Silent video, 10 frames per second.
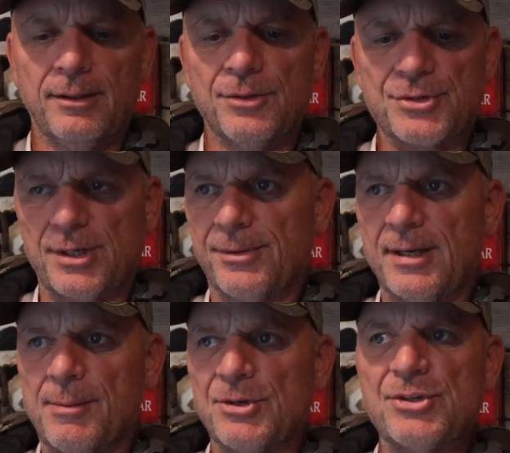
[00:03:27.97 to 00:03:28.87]
Stealth
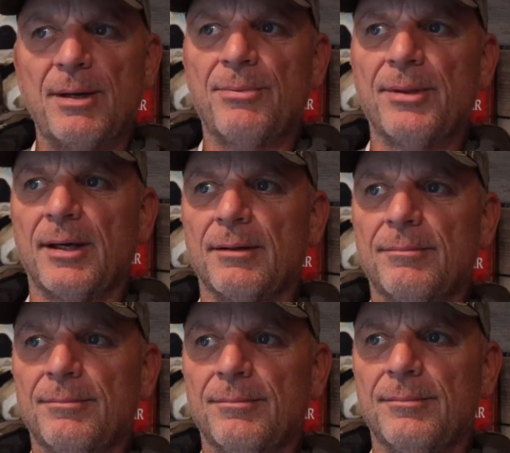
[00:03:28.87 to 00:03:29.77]
camera, same thing.
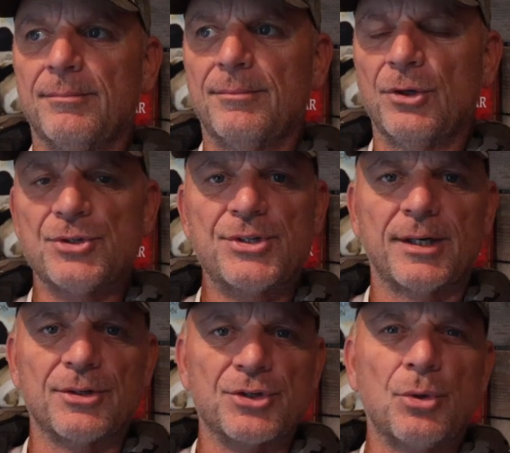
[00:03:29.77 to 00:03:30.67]
Those
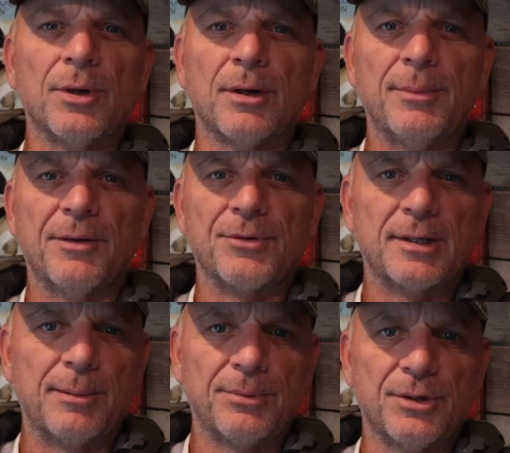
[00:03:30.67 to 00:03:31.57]
suckers quit on me after a
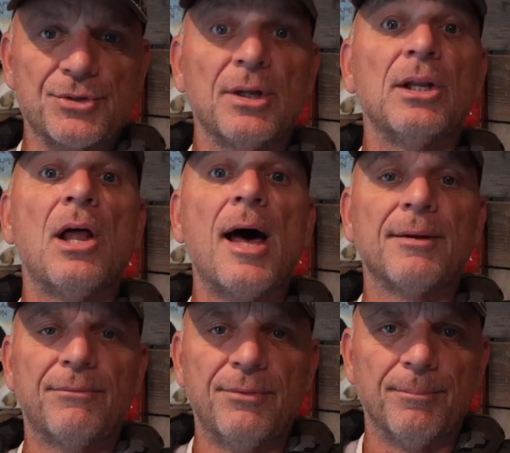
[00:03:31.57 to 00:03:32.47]
couple years, a lot
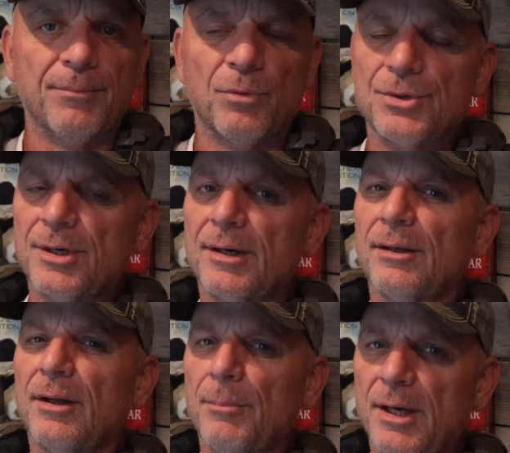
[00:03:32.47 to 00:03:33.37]
of them. But we're talking
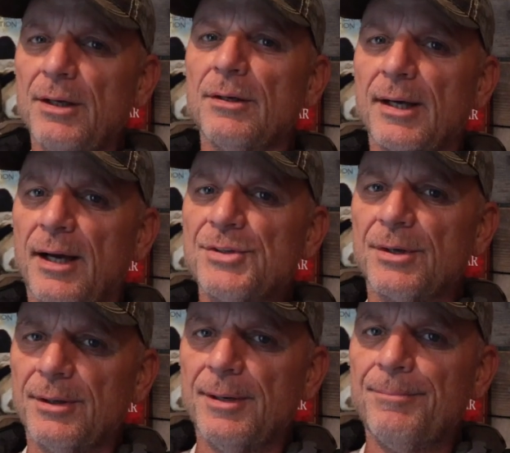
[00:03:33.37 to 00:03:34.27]
a lot of money, you guys,
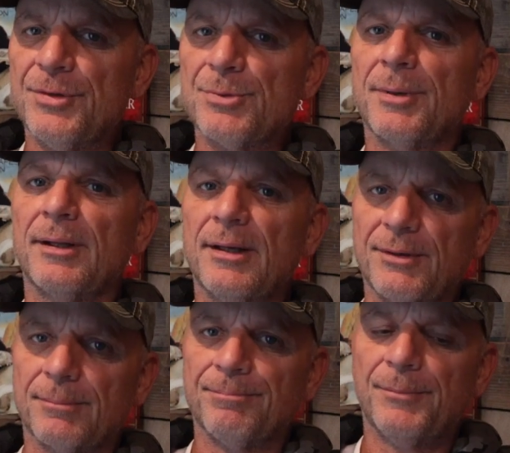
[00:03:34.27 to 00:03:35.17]
all right? This is my
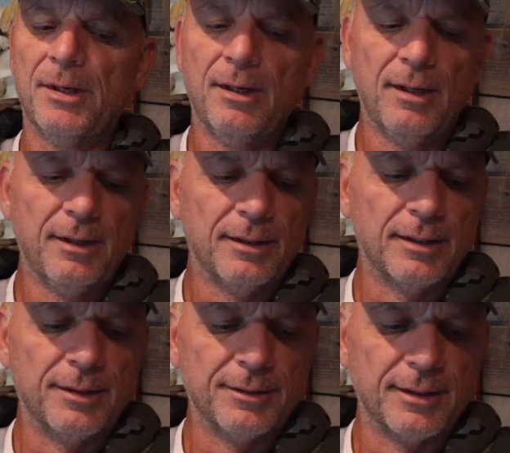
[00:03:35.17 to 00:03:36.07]
living,
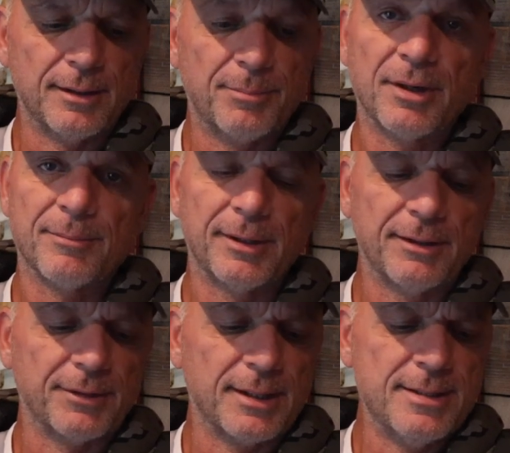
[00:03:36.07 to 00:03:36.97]
and part of my
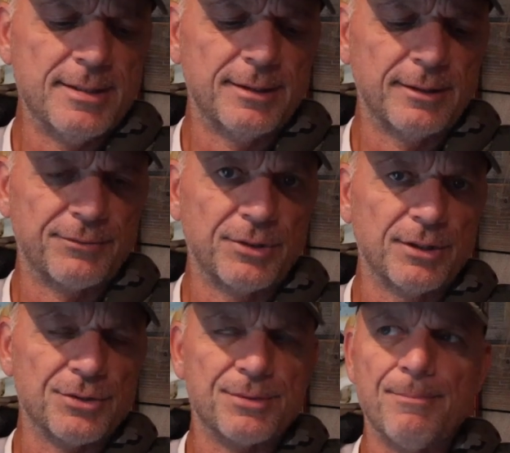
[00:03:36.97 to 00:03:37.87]
living, and for
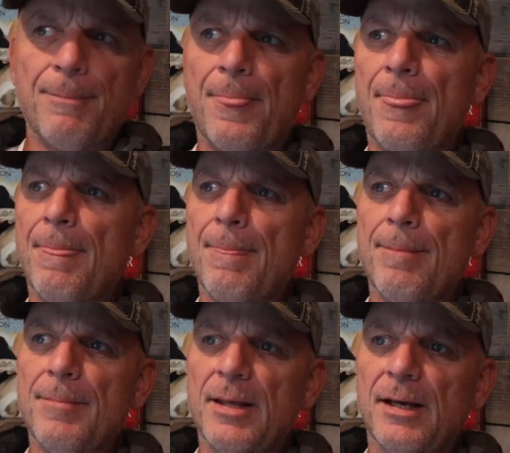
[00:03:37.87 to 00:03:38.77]
years.
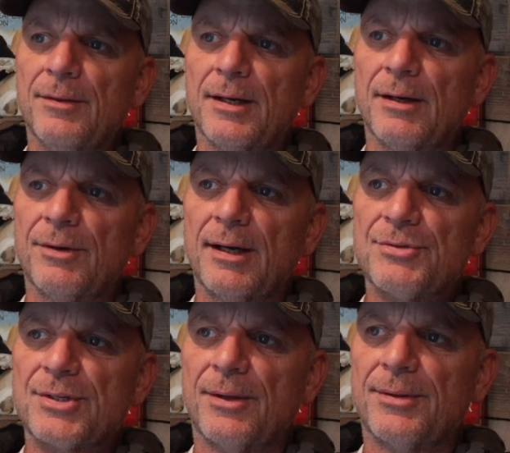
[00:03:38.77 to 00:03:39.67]
And then I would have
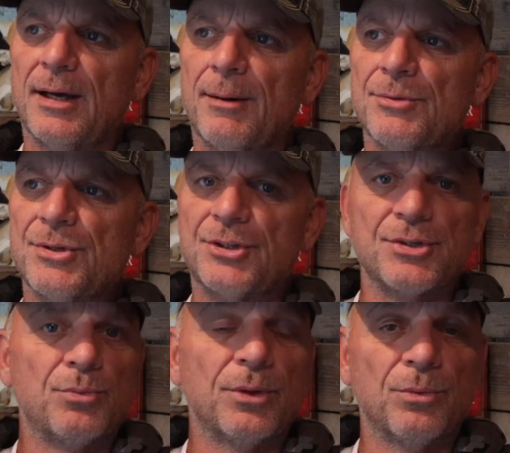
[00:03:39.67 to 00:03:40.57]
stealth cameras that
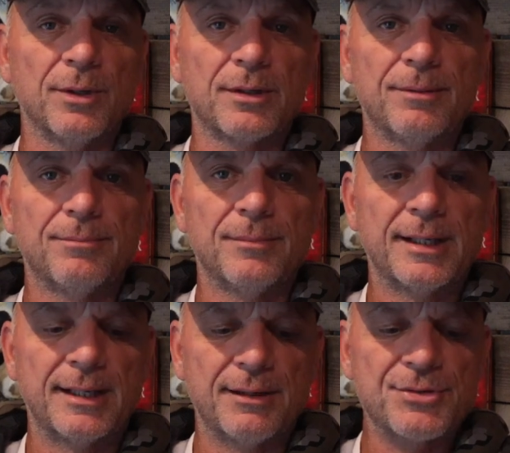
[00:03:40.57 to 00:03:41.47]
just wouldn't work,
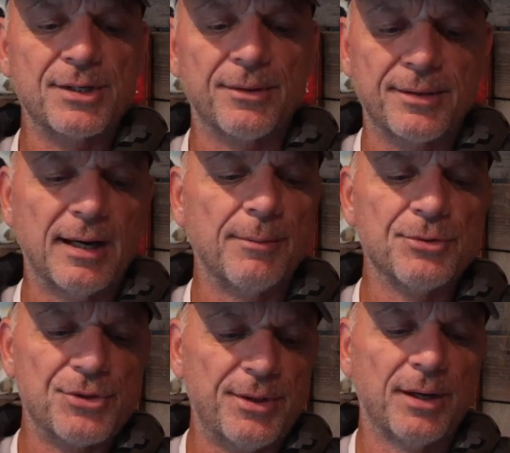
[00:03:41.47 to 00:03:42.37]
and I'd have stealth
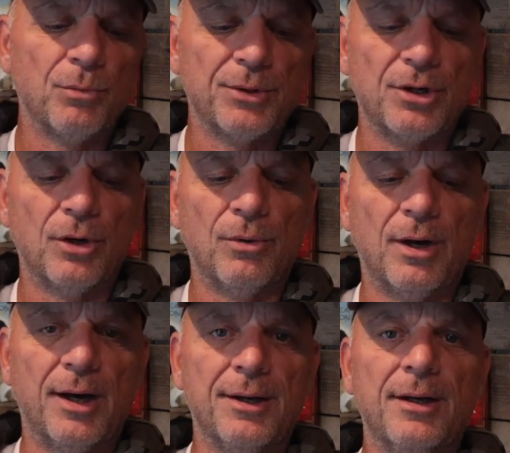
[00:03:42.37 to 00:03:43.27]
cameras that would go
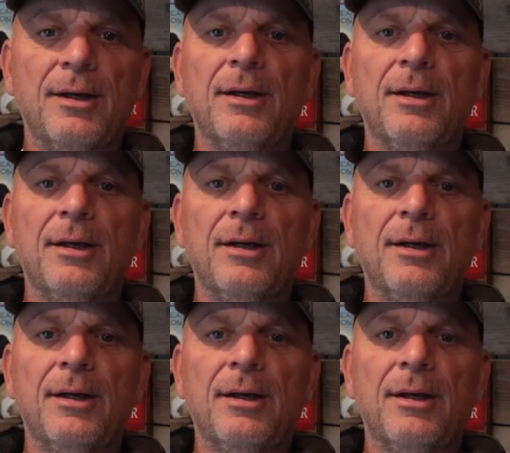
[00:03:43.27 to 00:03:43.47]
on,